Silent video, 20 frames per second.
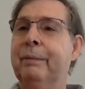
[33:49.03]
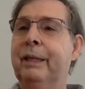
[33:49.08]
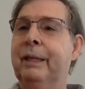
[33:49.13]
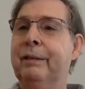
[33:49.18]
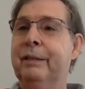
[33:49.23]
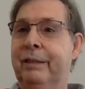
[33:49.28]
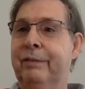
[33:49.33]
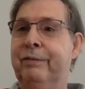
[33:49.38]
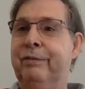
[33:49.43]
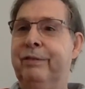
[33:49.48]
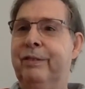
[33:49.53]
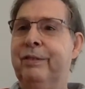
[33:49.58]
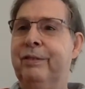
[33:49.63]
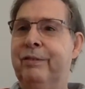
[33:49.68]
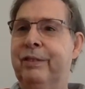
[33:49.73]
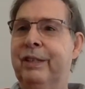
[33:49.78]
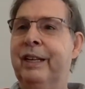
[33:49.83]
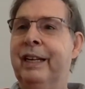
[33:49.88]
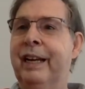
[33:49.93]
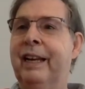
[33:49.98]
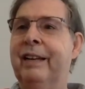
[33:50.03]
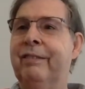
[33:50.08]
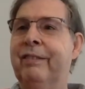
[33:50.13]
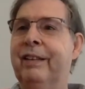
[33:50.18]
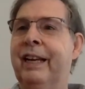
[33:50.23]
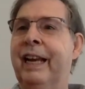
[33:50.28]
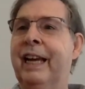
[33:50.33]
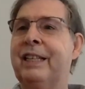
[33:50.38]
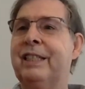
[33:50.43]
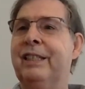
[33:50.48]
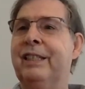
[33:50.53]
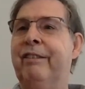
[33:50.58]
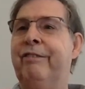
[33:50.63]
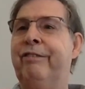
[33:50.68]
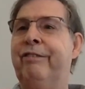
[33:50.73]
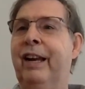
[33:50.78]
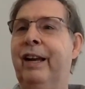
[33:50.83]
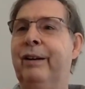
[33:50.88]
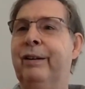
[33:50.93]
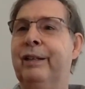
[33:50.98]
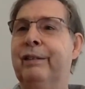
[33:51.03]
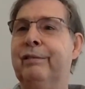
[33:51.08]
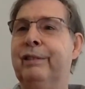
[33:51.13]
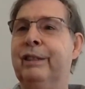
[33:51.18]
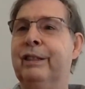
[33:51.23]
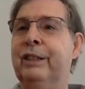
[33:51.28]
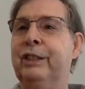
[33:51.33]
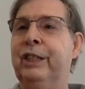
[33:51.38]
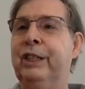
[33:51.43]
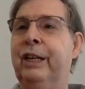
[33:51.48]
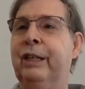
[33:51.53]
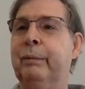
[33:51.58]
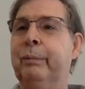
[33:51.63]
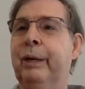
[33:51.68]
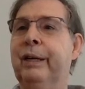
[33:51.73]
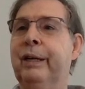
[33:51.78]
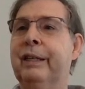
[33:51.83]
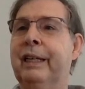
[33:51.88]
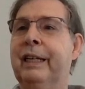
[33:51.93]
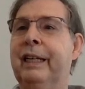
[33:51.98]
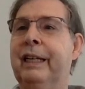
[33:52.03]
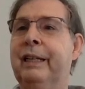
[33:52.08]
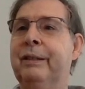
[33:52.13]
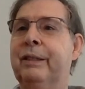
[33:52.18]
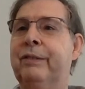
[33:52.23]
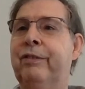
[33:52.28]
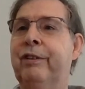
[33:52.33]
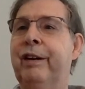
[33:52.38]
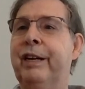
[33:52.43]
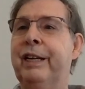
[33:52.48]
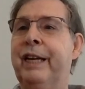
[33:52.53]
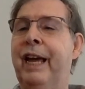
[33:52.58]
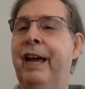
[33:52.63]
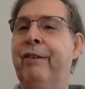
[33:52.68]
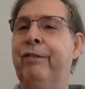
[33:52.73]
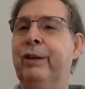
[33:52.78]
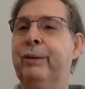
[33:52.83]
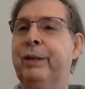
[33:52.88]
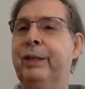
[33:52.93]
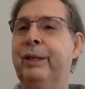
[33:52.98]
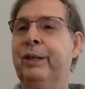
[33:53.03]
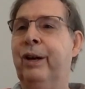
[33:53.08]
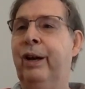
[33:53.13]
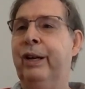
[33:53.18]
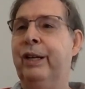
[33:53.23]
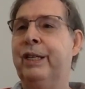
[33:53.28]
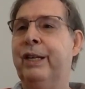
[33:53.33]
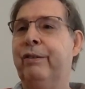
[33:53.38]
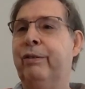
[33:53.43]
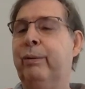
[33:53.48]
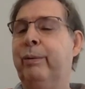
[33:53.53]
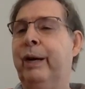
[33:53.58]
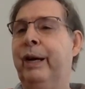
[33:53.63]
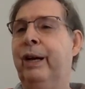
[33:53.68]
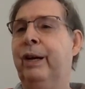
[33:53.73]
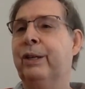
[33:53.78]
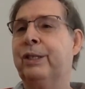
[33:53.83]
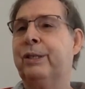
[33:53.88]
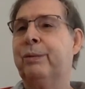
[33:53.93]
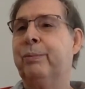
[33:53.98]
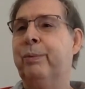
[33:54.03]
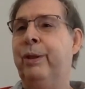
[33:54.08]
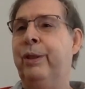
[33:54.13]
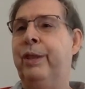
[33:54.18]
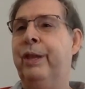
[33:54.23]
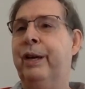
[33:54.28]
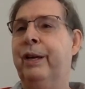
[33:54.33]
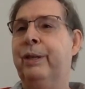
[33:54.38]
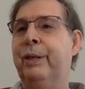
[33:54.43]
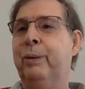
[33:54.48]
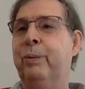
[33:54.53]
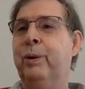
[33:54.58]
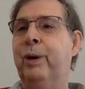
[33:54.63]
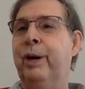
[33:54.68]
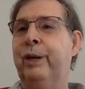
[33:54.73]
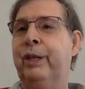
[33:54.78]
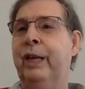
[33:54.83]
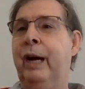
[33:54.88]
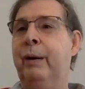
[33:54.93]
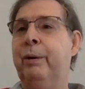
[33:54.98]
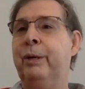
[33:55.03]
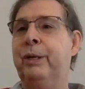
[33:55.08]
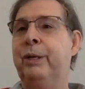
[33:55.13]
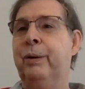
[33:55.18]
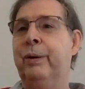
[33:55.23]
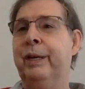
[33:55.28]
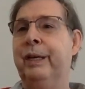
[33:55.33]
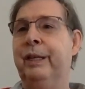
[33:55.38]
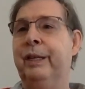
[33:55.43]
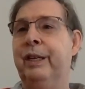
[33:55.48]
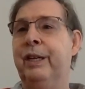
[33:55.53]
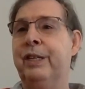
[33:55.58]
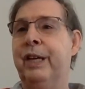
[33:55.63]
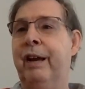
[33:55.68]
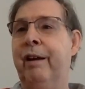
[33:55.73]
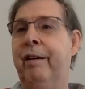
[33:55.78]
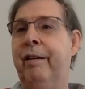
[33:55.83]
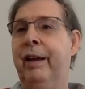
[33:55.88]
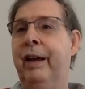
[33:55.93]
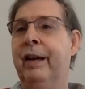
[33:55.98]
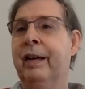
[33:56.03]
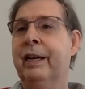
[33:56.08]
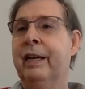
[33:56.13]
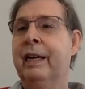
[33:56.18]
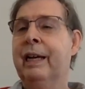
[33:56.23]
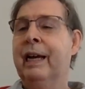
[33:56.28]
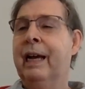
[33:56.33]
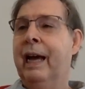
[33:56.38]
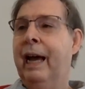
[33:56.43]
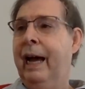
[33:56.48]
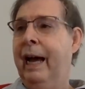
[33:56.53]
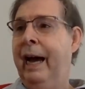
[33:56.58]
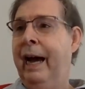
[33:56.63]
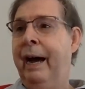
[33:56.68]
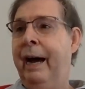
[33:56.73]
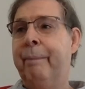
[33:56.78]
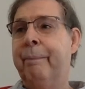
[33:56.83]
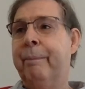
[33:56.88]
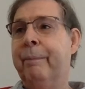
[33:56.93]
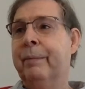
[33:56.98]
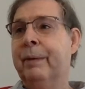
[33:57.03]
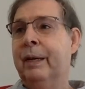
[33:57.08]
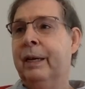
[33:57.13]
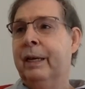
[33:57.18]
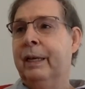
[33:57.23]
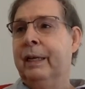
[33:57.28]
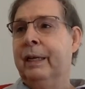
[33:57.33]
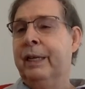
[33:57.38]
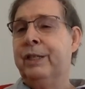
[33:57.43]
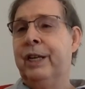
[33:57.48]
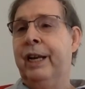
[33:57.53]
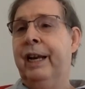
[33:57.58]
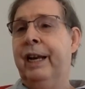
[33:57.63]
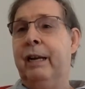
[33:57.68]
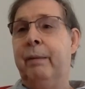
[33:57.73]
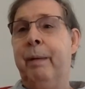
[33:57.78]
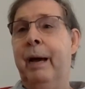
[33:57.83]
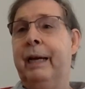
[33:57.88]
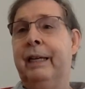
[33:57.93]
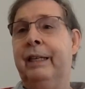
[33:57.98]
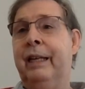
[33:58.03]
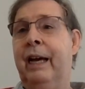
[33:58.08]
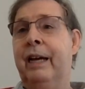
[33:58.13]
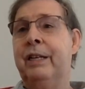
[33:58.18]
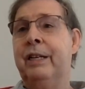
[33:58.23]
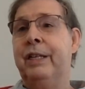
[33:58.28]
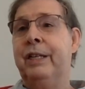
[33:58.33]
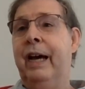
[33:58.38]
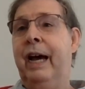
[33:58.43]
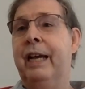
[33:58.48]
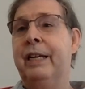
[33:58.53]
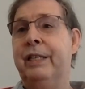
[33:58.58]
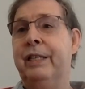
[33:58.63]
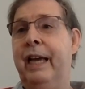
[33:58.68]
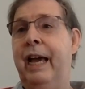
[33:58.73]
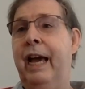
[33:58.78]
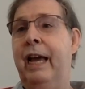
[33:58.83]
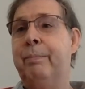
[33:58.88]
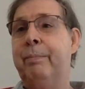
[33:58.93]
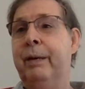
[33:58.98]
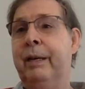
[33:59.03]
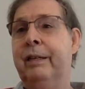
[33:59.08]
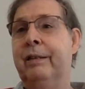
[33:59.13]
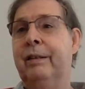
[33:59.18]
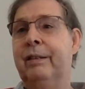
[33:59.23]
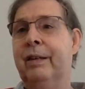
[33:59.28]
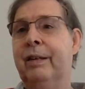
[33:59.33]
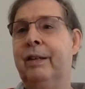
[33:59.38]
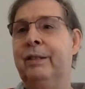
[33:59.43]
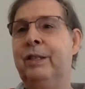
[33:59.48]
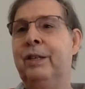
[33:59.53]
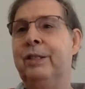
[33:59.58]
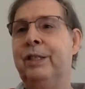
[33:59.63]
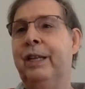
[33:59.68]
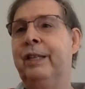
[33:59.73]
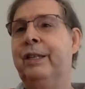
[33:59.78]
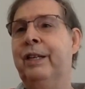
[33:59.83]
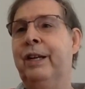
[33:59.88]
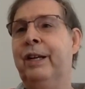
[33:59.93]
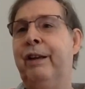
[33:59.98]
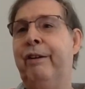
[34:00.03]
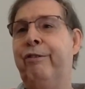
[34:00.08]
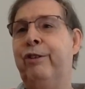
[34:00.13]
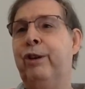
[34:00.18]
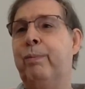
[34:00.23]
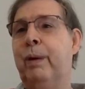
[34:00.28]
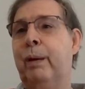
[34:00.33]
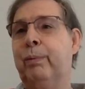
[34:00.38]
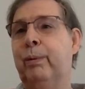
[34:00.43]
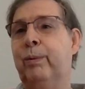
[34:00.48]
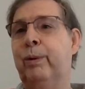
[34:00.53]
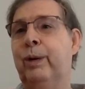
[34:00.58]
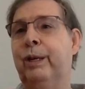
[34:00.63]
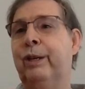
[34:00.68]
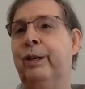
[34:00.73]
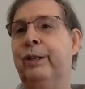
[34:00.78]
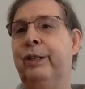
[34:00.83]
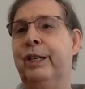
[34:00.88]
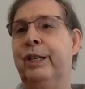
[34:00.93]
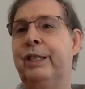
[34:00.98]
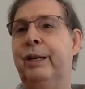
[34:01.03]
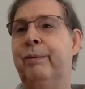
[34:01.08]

He was an excellent fellow and a real gentleman, and he was very careful to acknowledge everyone else with the work they were doing in this area. Incidentally, back in those days, there had been, you said that only a few people worked on this.